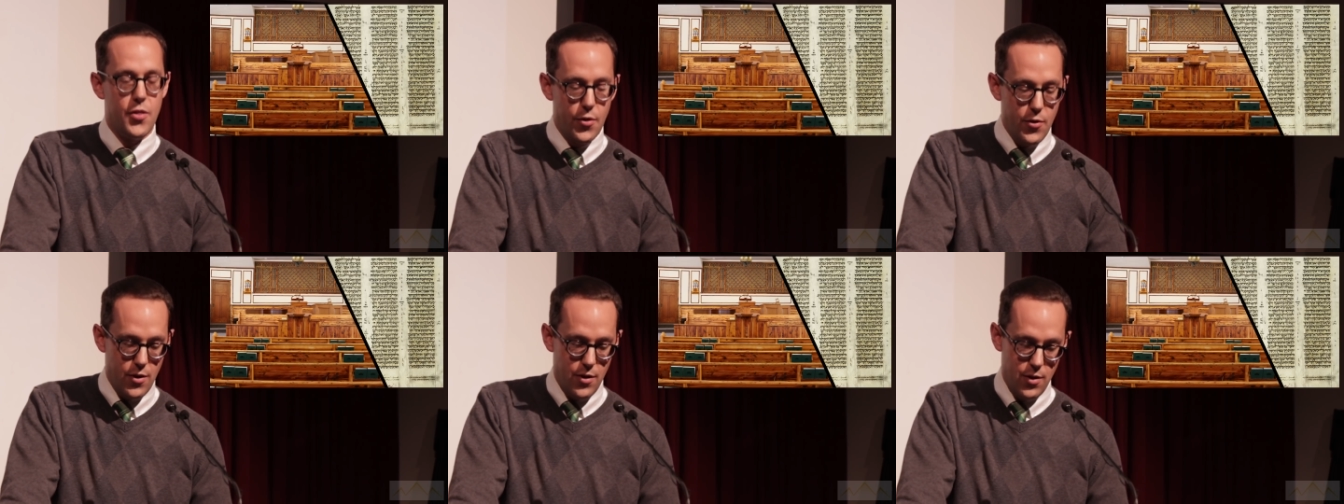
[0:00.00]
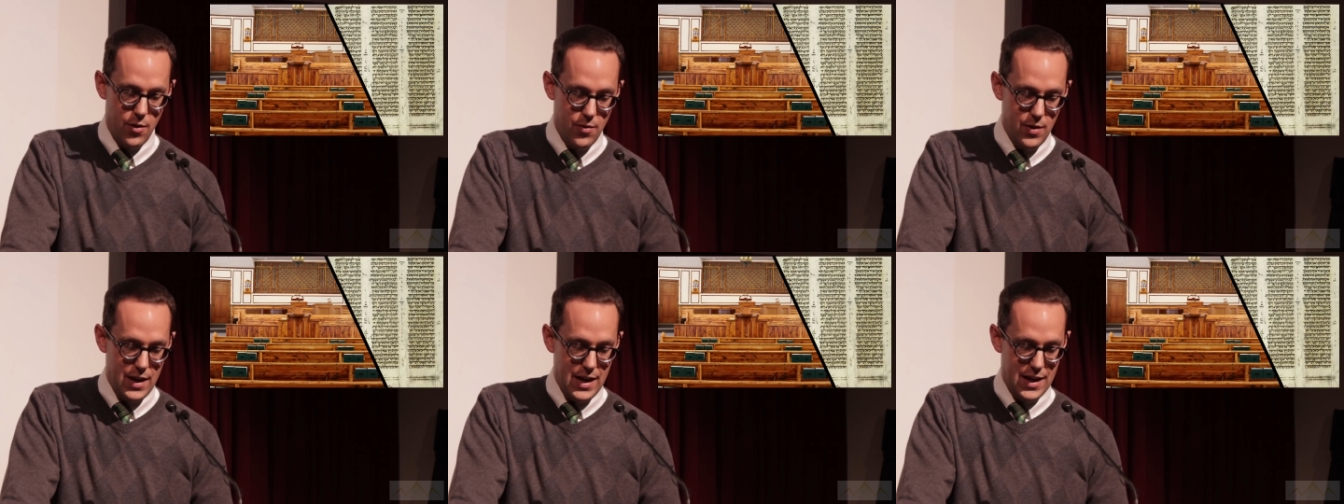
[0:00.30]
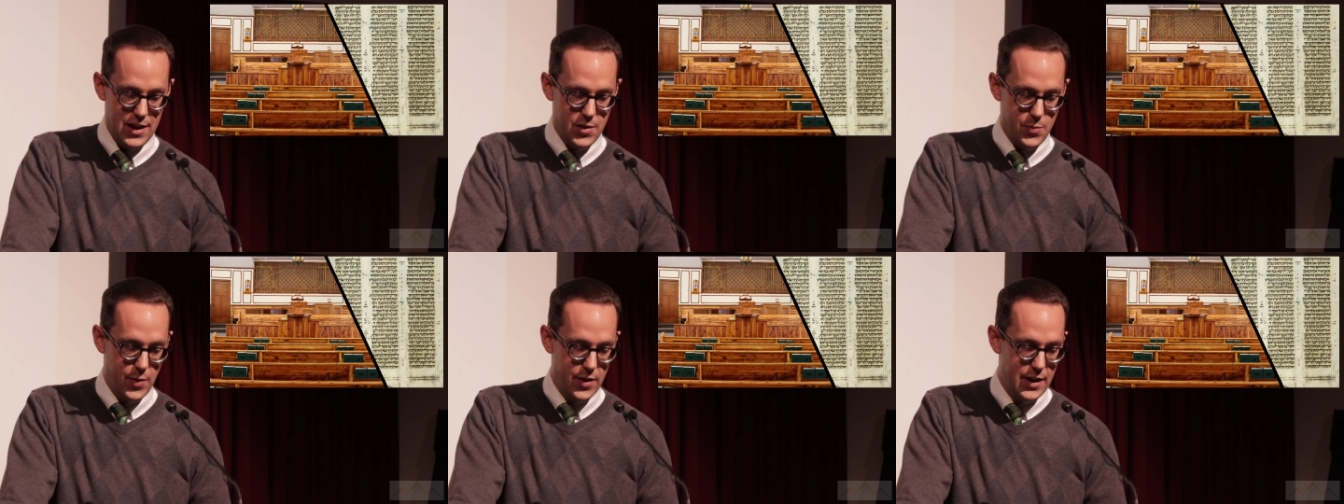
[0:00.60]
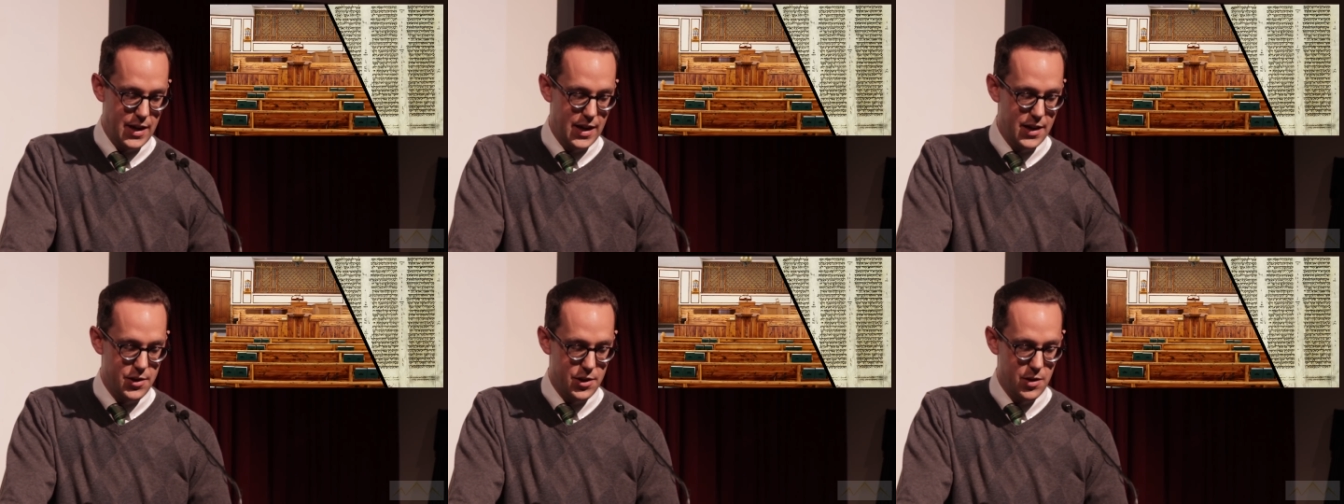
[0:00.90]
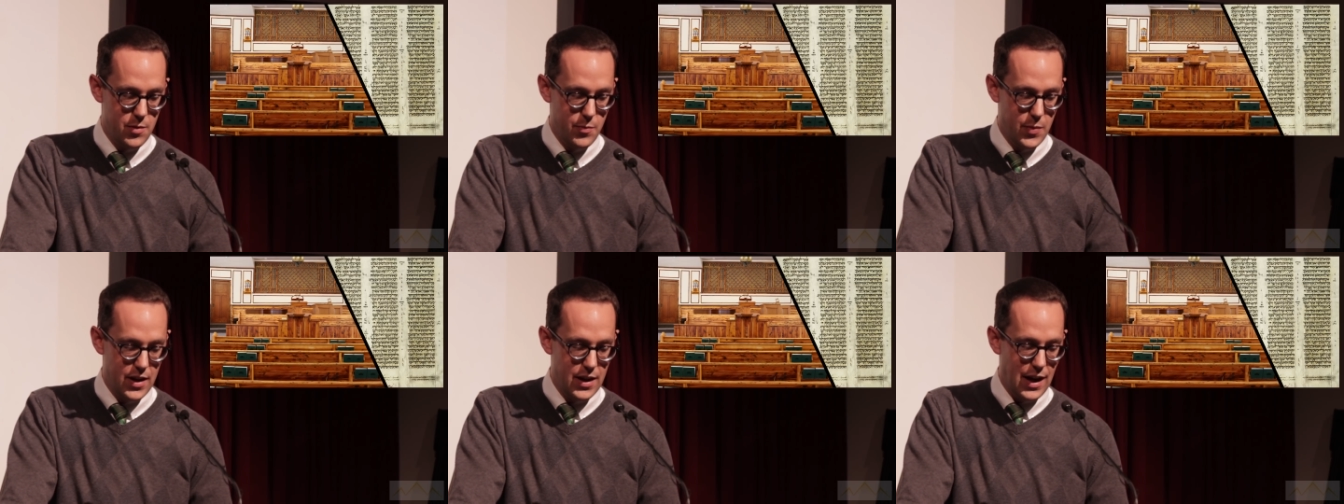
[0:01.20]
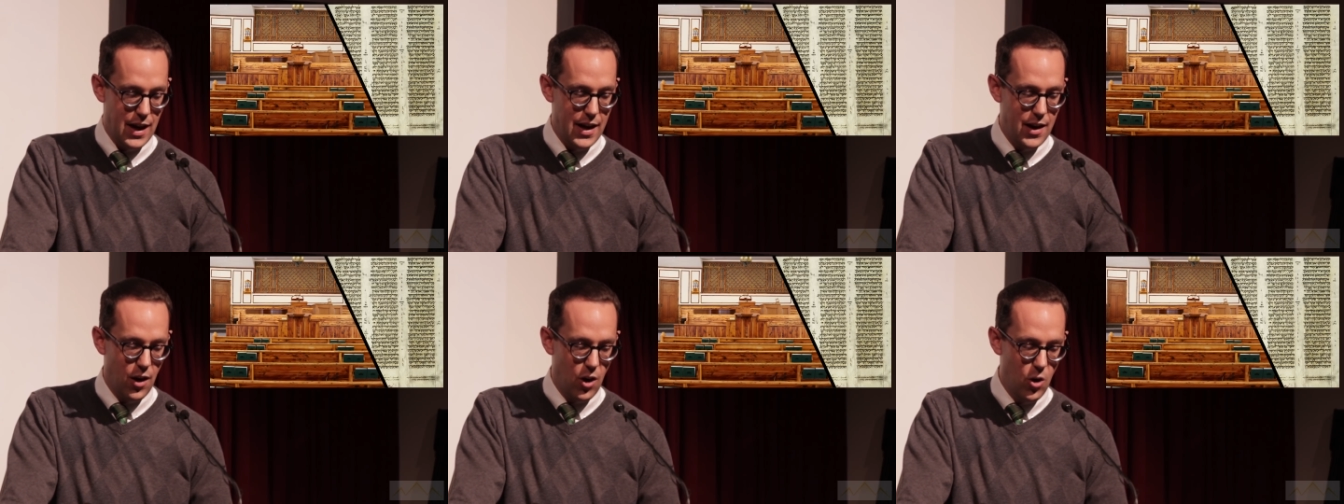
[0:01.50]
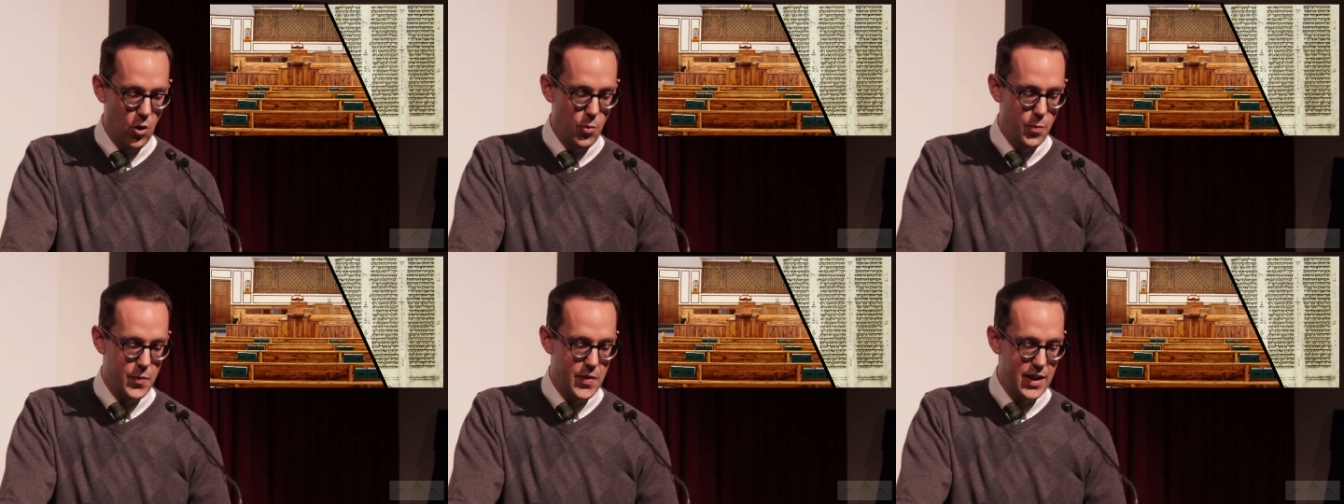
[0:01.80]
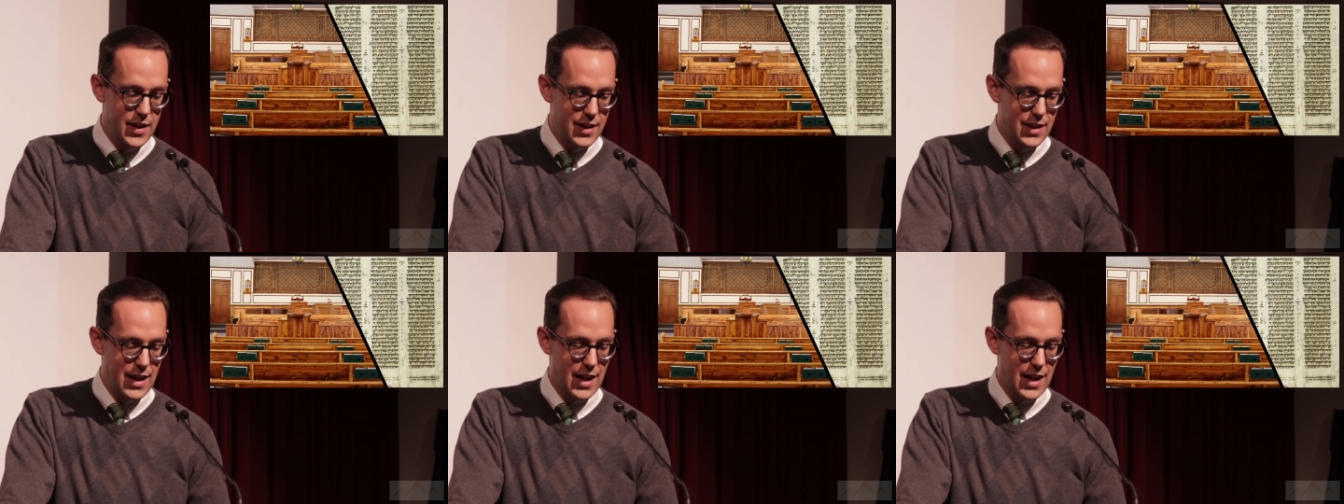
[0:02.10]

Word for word: thorough explanation, but I hope that